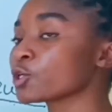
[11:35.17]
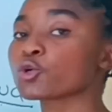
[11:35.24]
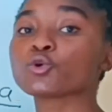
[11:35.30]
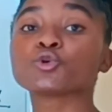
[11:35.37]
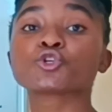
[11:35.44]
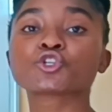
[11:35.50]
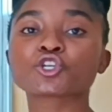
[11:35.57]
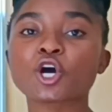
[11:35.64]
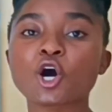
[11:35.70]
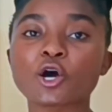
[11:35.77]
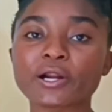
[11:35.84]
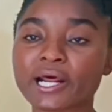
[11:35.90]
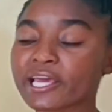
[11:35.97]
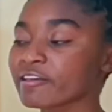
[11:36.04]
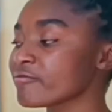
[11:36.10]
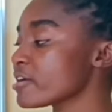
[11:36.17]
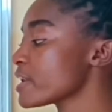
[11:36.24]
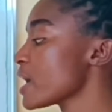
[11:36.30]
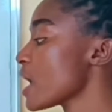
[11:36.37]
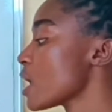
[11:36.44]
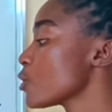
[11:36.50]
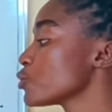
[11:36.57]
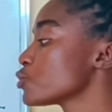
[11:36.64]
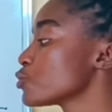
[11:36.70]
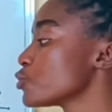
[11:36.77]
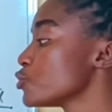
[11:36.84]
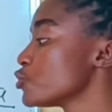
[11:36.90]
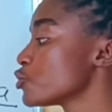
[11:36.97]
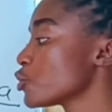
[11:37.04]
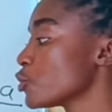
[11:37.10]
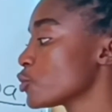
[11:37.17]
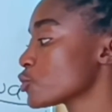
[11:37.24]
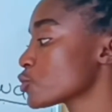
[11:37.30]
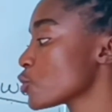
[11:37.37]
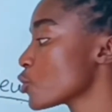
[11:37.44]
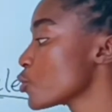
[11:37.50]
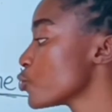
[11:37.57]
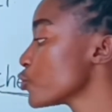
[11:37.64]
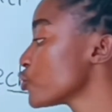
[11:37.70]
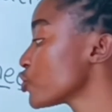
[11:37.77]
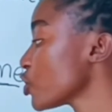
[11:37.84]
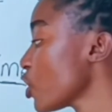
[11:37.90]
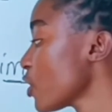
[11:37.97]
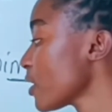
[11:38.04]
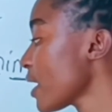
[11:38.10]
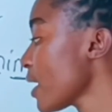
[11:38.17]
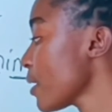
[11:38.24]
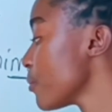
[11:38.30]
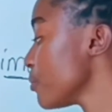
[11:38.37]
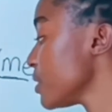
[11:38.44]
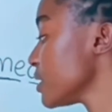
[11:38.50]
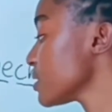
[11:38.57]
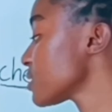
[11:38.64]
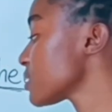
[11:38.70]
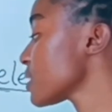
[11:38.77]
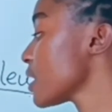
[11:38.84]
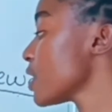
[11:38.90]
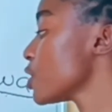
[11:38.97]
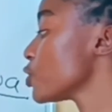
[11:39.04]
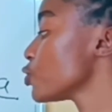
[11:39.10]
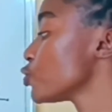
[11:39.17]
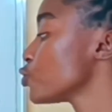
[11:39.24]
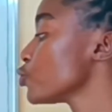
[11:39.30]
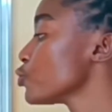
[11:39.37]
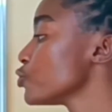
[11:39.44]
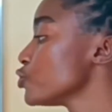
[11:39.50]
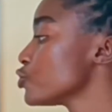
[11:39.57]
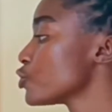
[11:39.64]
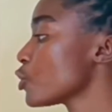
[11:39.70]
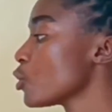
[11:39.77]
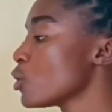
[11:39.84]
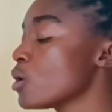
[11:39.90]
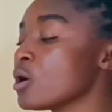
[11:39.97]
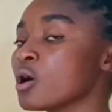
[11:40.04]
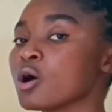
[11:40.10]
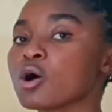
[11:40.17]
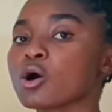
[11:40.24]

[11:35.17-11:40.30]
Kuchora, even how to draw. So kuchora means to draw.